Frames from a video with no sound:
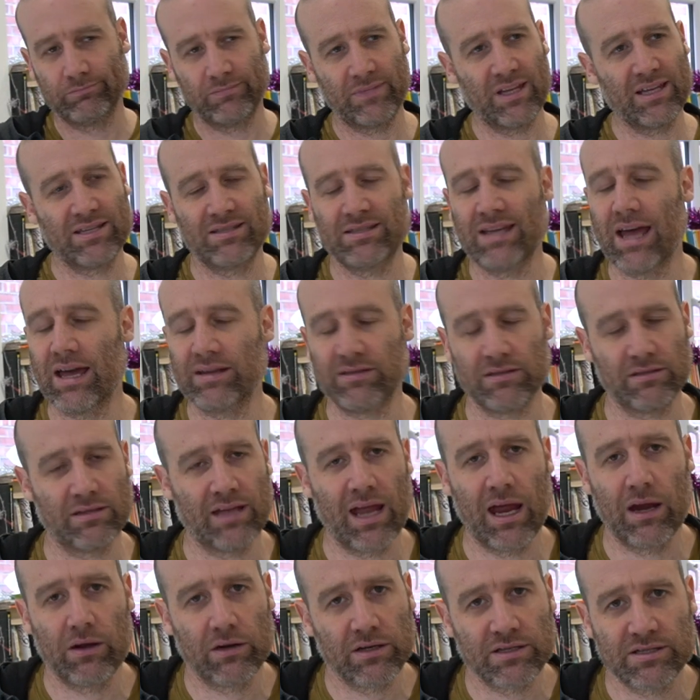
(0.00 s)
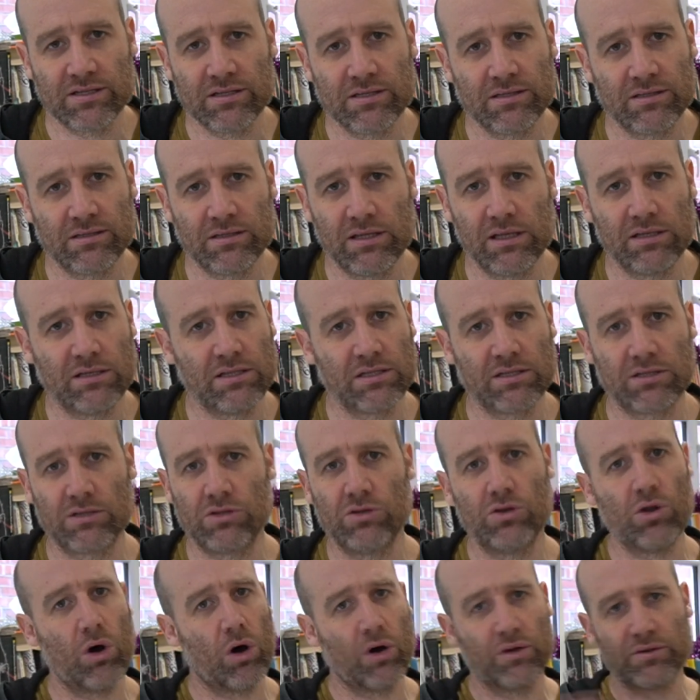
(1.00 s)
They're standard characters, they're just
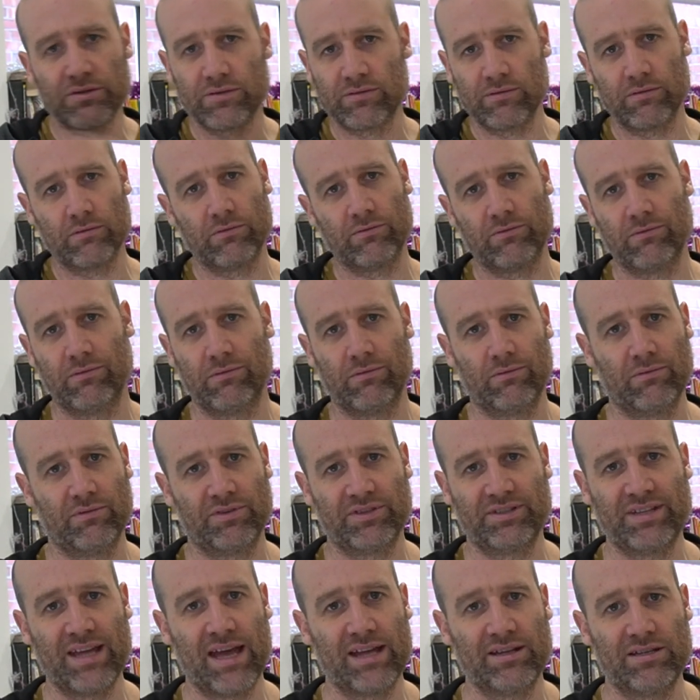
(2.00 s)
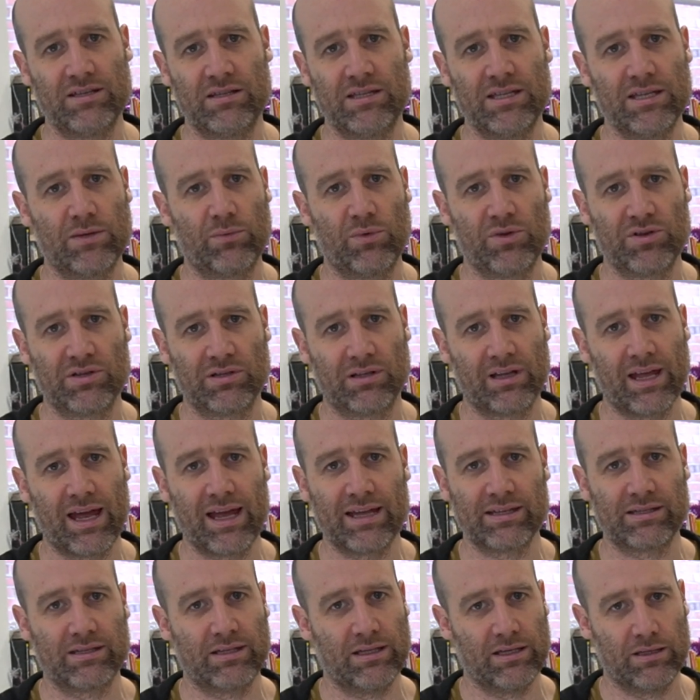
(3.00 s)
not standard in the original
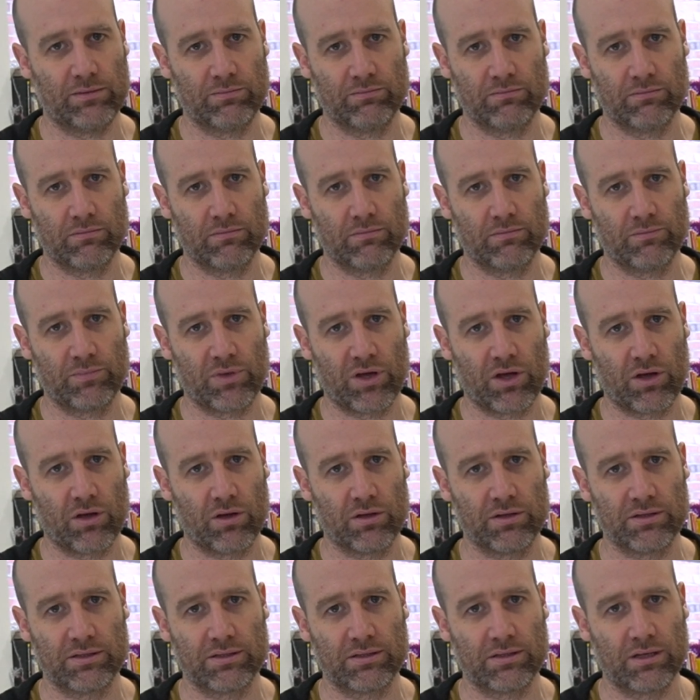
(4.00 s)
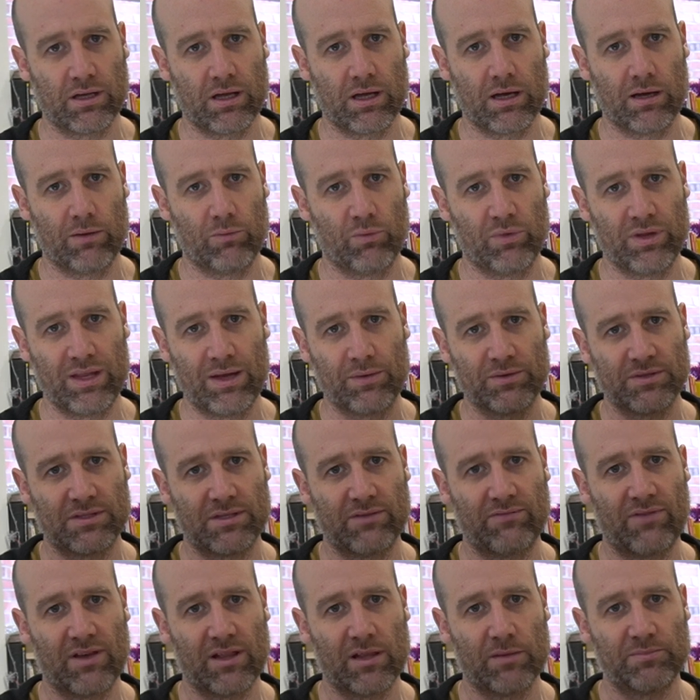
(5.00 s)
ASCII. Because when that was
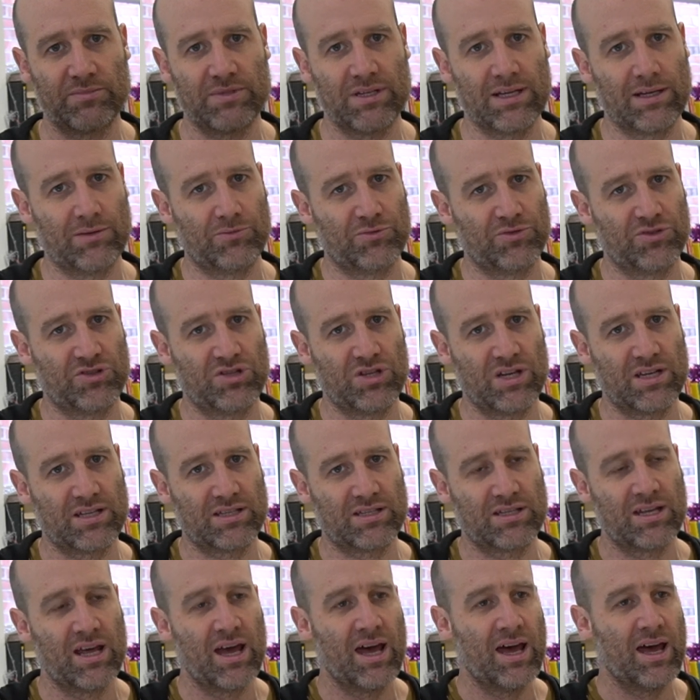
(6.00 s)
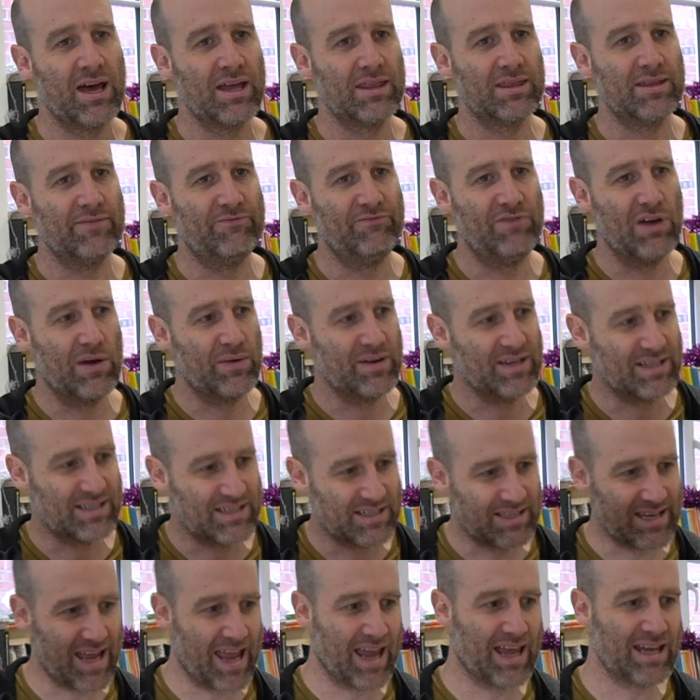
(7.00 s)
developed, it was just the very
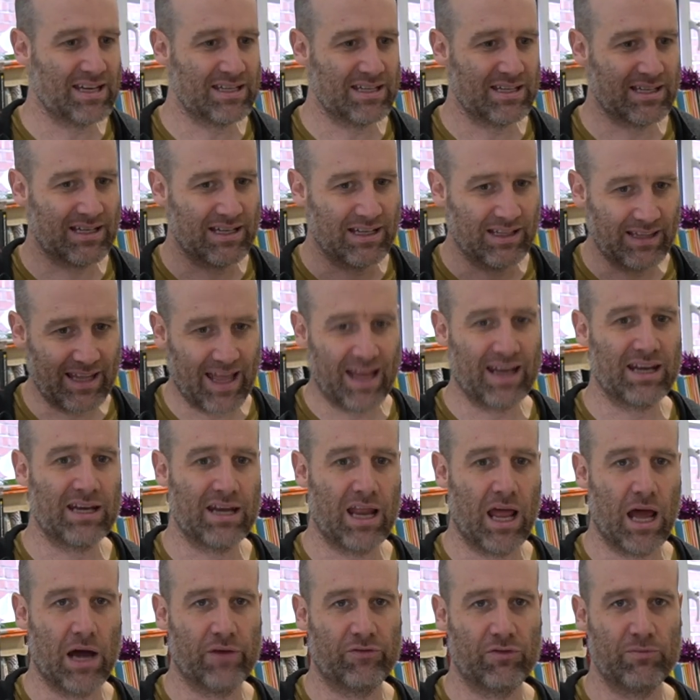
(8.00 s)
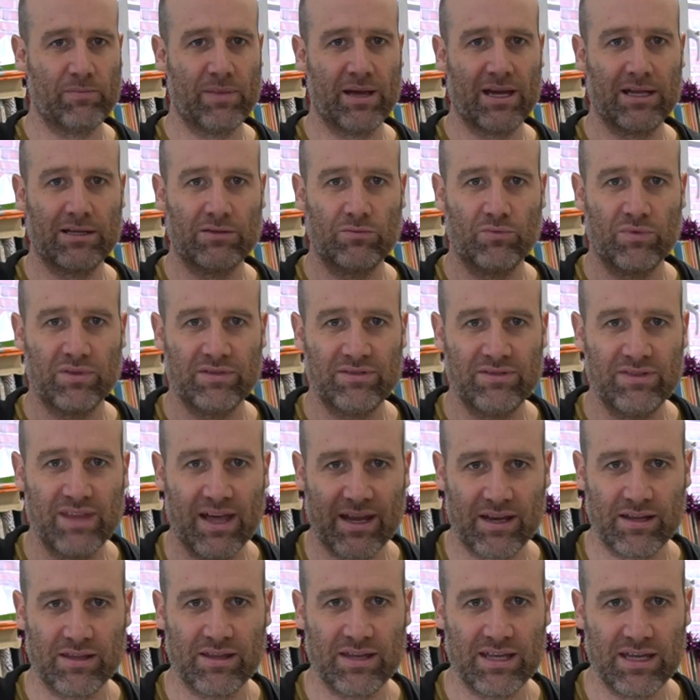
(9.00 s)
standard Latin alphabet with
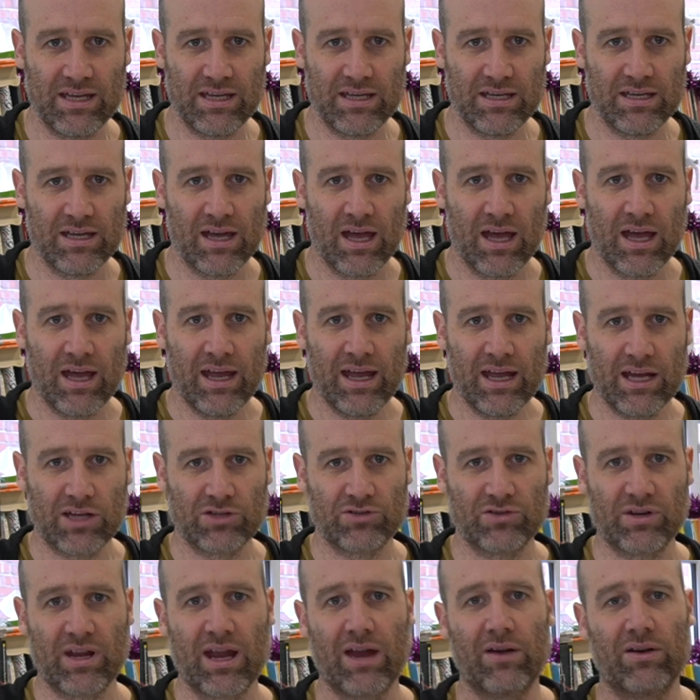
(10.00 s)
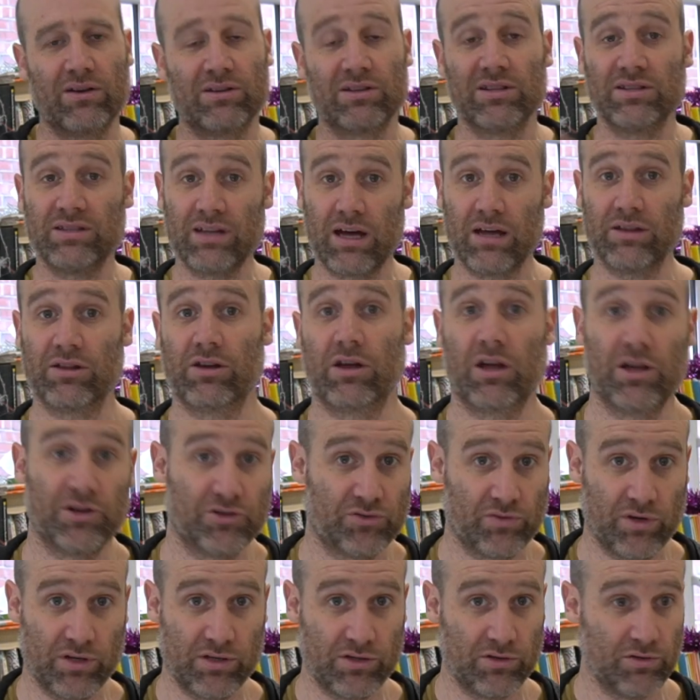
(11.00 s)
none of the extra characters other
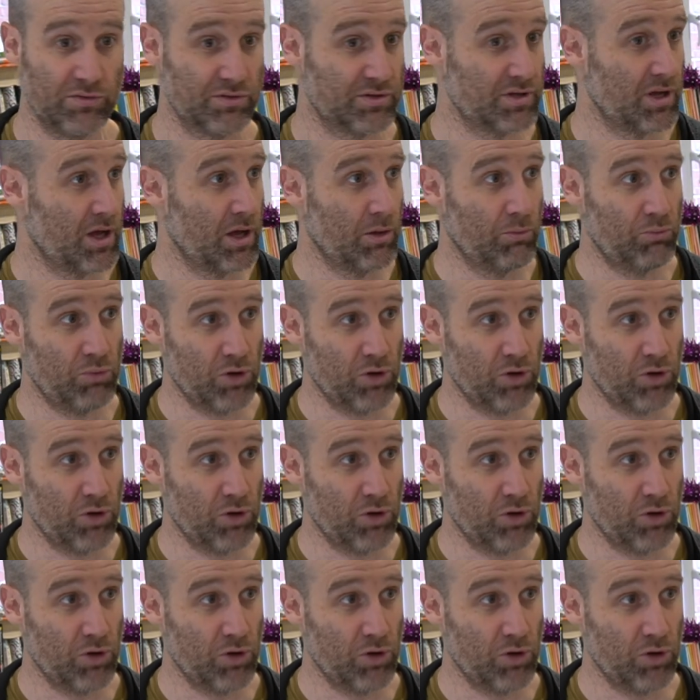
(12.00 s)
countries use.